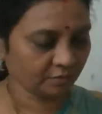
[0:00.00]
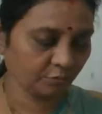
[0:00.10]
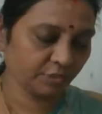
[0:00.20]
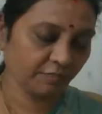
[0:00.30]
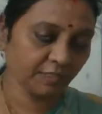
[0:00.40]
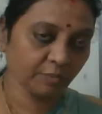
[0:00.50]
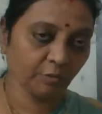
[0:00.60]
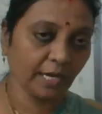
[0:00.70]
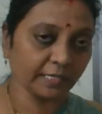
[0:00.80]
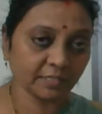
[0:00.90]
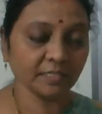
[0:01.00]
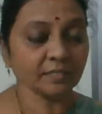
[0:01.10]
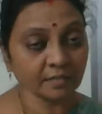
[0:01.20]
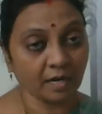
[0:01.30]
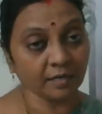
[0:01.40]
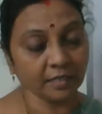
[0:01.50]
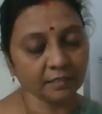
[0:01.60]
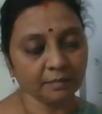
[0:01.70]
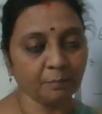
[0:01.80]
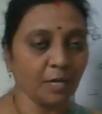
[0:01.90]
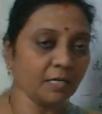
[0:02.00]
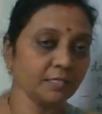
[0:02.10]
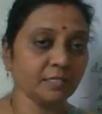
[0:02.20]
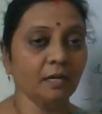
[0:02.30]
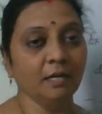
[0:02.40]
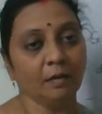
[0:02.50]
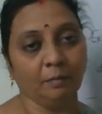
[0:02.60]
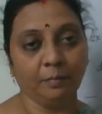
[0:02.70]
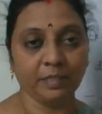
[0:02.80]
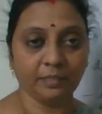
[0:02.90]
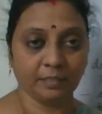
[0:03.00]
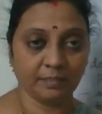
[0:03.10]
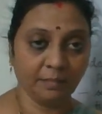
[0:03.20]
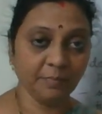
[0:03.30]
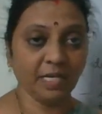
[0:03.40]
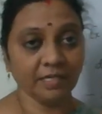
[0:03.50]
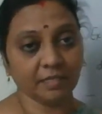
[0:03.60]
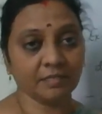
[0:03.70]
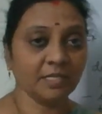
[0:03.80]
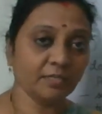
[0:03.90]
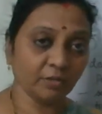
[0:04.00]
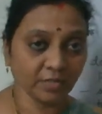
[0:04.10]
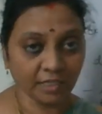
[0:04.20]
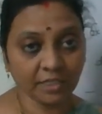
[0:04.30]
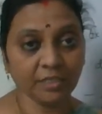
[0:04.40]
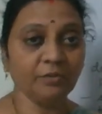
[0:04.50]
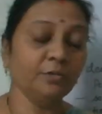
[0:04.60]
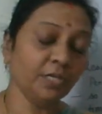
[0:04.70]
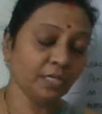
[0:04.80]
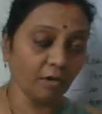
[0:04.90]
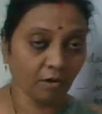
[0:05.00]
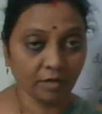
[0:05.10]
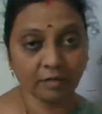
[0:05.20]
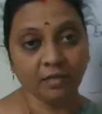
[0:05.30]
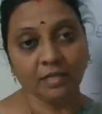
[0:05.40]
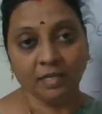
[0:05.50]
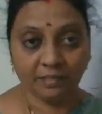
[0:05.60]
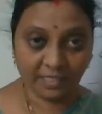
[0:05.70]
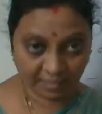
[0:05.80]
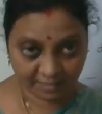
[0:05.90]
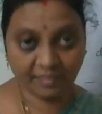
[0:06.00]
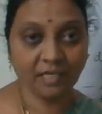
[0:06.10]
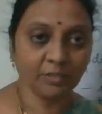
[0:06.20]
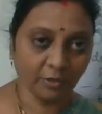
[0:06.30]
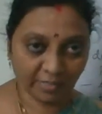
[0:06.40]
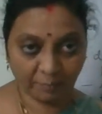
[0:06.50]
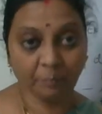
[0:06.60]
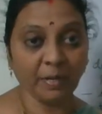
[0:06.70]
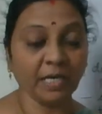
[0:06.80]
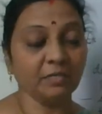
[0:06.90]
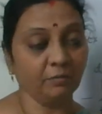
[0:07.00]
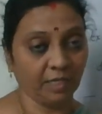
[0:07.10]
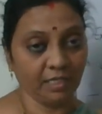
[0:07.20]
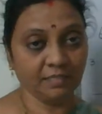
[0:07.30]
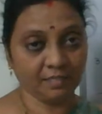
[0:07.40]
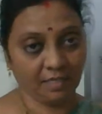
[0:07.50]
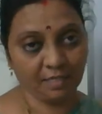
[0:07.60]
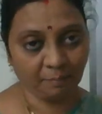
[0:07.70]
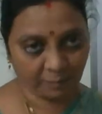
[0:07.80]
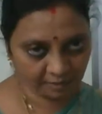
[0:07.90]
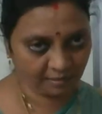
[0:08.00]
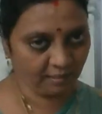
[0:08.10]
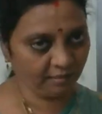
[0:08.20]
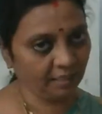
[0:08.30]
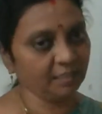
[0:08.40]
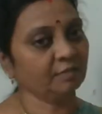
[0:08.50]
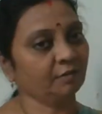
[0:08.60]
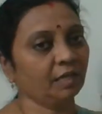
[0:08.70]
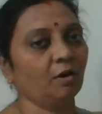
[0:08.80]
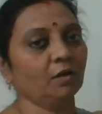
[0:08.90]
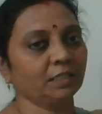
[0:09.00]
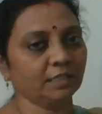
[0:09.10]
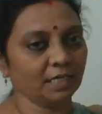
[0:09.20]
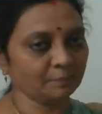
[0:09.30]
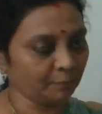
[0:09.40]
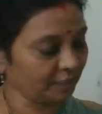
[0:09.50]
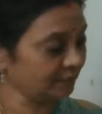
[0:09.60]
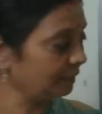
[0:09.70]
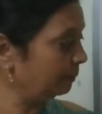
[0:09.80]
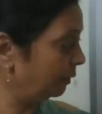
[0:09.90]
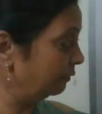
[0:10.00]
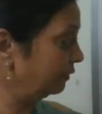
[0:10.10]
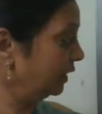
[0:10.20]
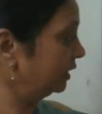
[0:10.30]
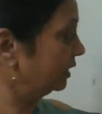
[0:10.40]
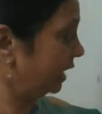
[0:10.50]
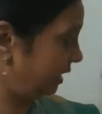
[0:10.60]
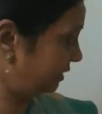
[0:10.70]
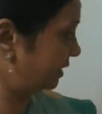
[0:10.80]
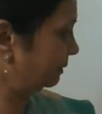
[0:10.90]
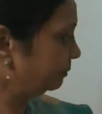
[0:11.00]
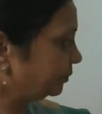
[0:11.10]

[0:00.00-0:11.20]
So even though action started in the past, but some connection or continuity or the result or impact we can see in the present. Hence we call it as present perfect tense.